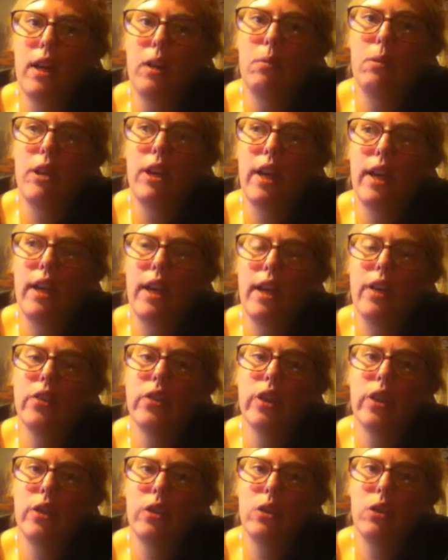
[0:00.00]
I mean, I
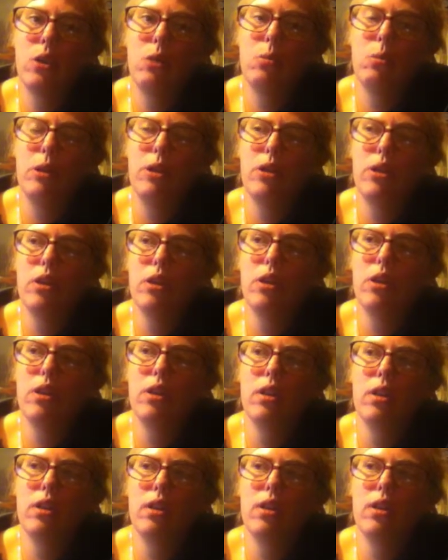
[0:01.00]
guess I do, but
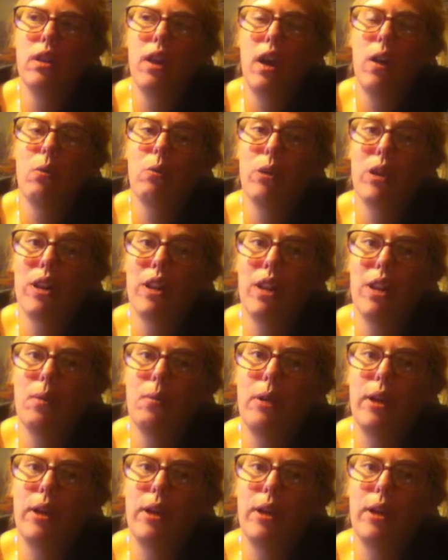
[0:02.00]
not really,